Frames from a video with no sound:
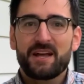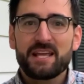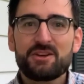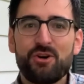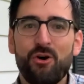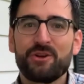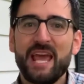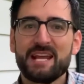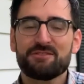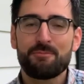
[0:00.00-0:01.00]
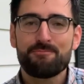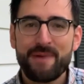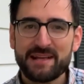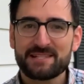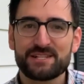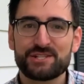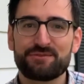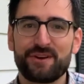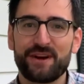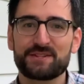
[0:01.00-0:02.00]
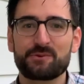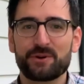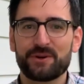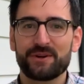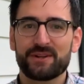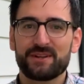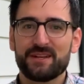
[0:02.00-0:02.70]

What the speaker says: inculcate the message of God's word.